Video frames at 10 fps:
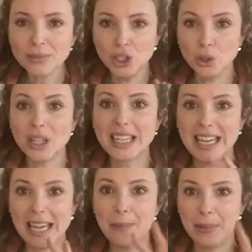you can
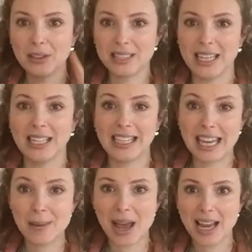keep building,
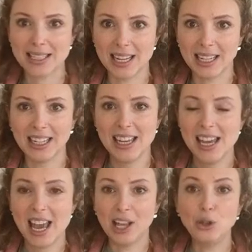keep adding,
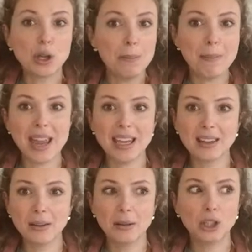and you can
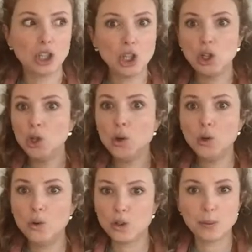make
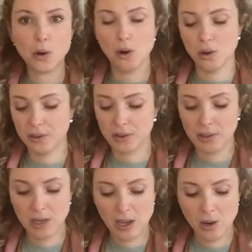huge
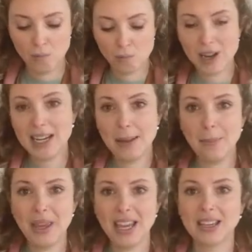pots, really
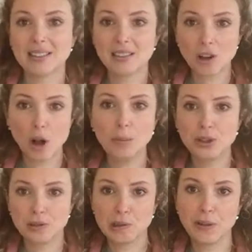big
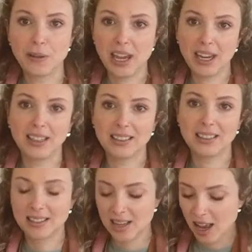sculptural
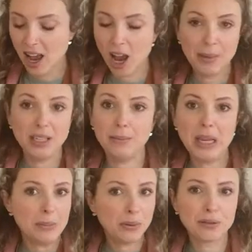things. I mean,
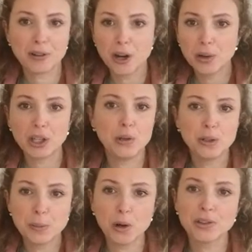people throw
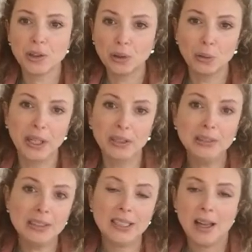huge pots on the
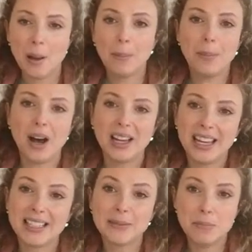wheel, but
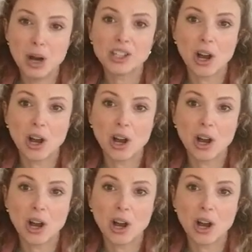it's much